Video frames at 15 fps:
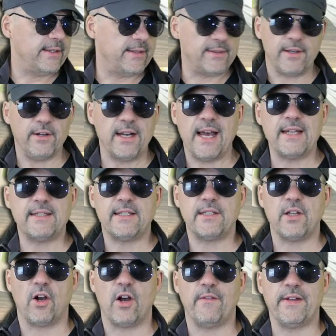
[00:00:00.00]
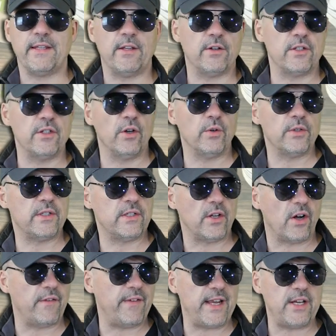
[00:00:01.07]
they're not starving. There's no
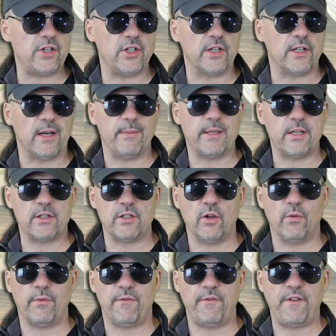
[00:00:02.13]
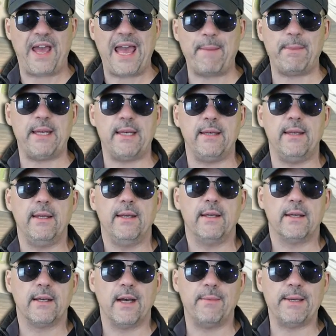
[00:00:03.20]
starvation coming. There's no famine
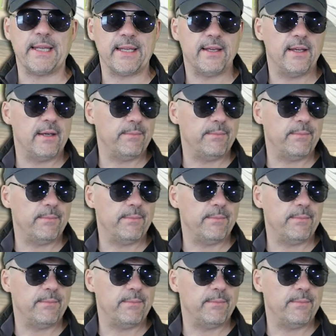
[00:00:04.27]
coming.